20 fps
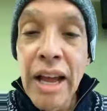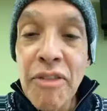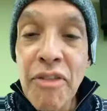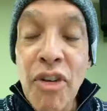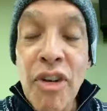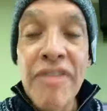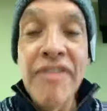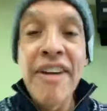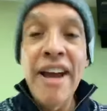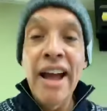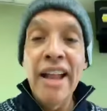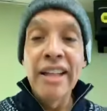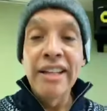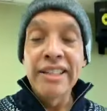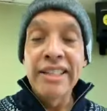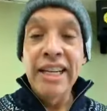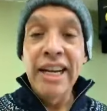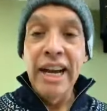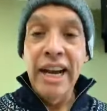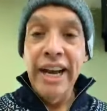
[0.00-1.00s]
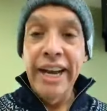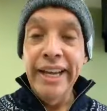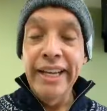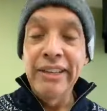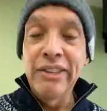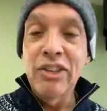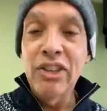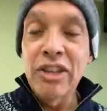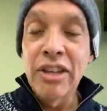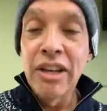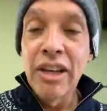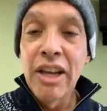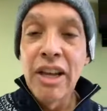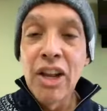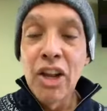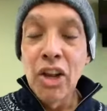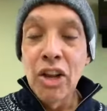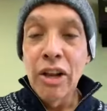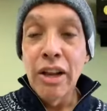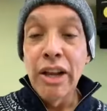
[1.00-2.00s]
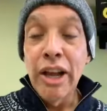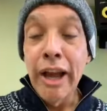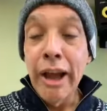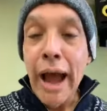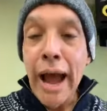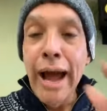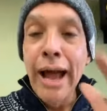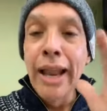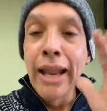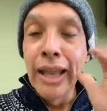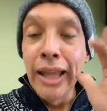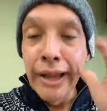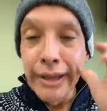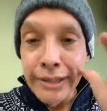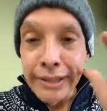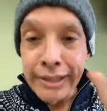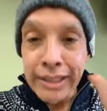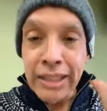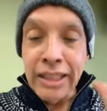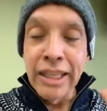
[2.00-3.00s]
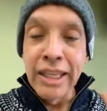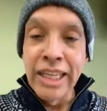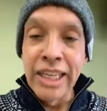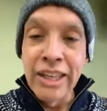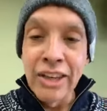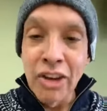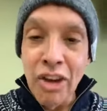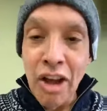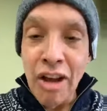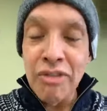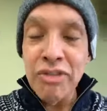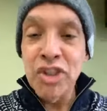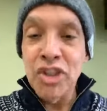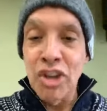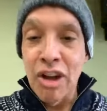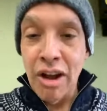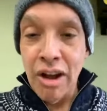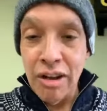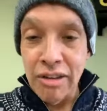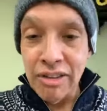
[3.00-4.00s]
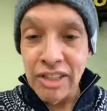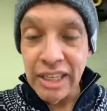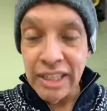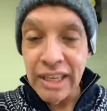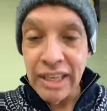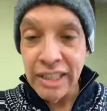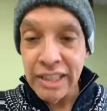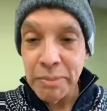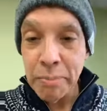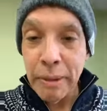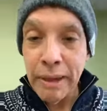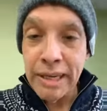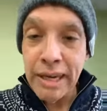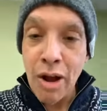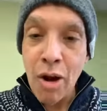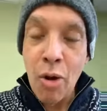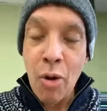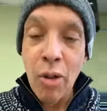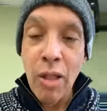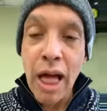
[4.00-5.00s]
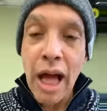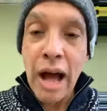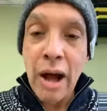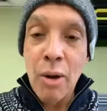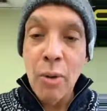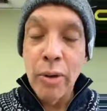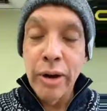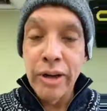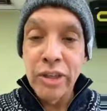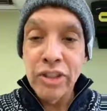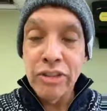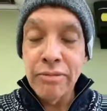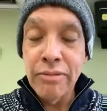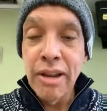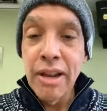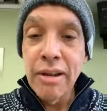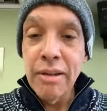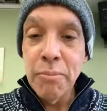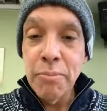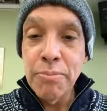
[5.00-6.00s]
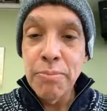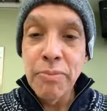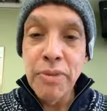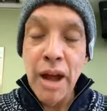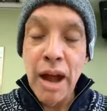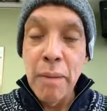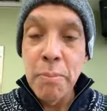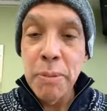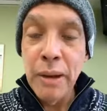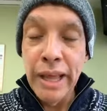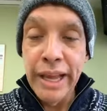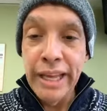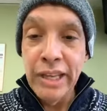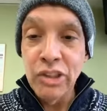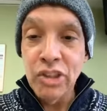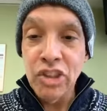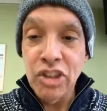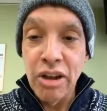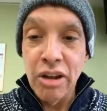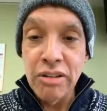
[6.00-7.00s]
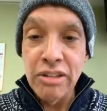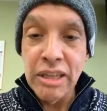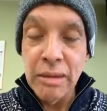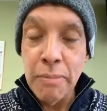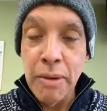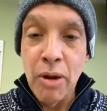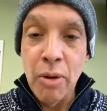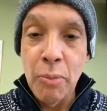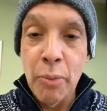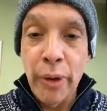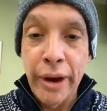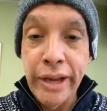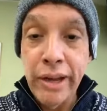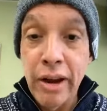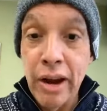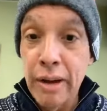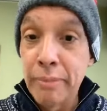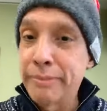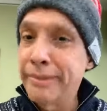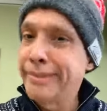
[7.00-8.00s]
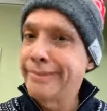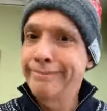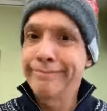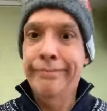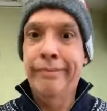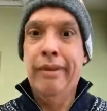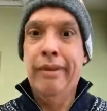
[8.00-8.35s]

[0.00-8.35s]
for Valentine's, allegedly love songs, and he spent a whole hour playing songs about breakups.